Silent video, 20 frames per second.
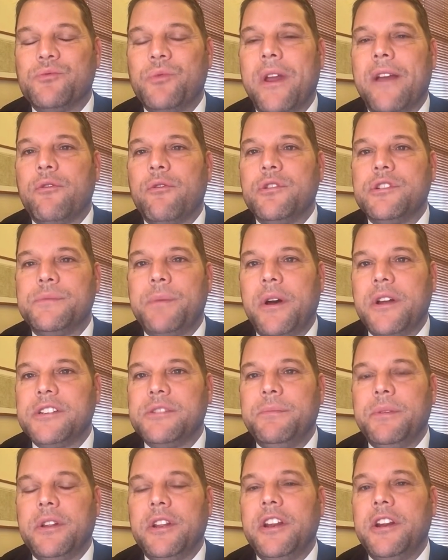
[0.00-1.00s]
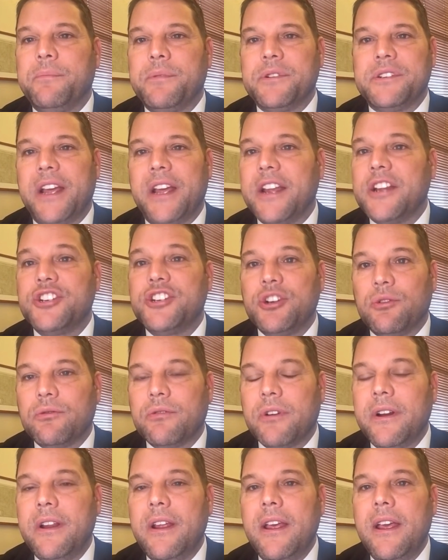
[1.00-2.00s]
We have a responsibility to protect
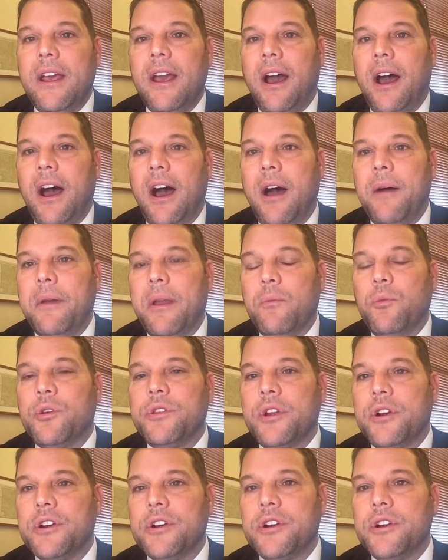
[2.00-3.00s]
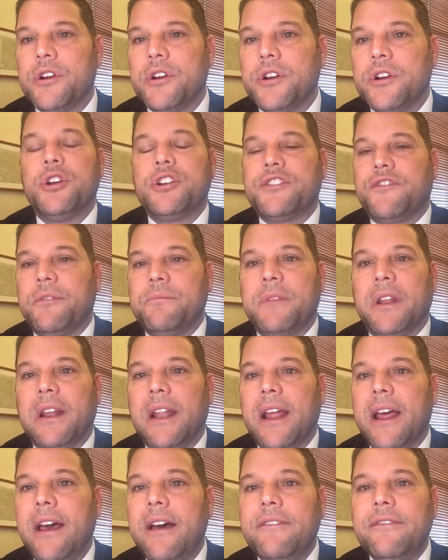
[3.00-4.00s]
children. Uh, and when there is a push from the
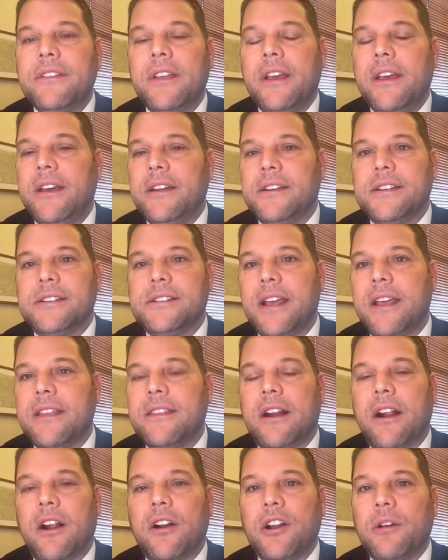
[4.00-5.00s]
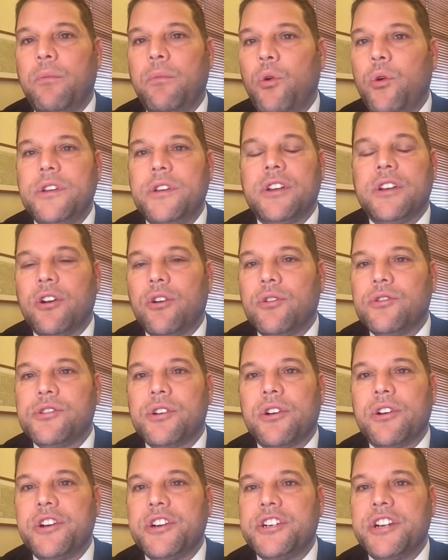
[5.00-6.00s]
left to say that our little boys and girls
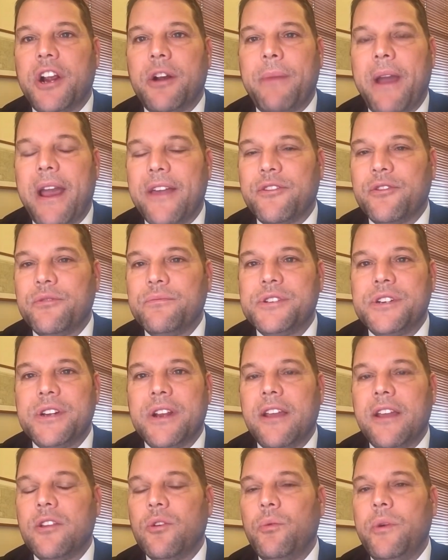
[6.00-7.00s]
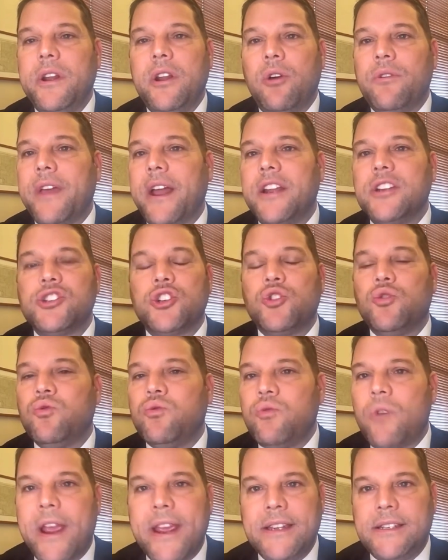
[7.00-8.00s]
are going to share bathrooms together, we know that is
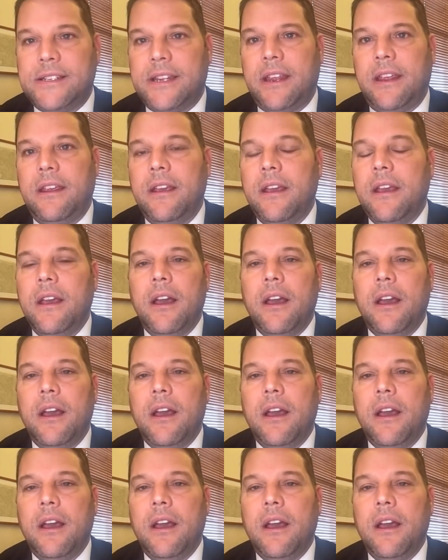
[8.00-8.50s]
crazy.